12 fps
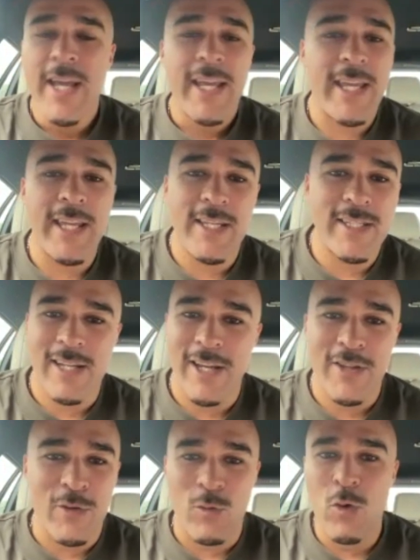He's
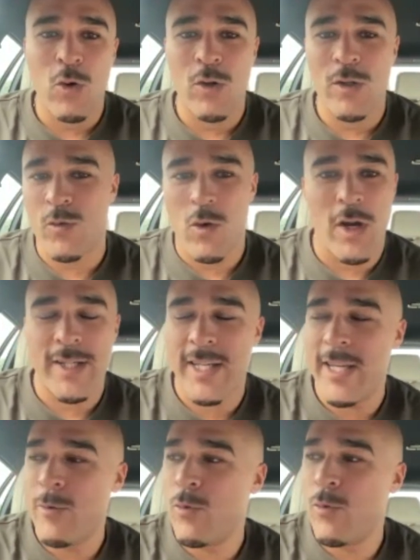like the Rolls Royce.
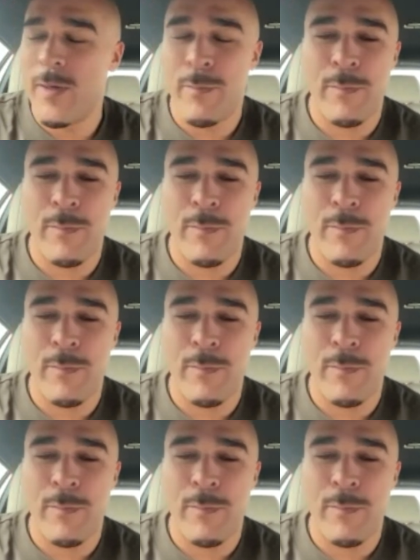He will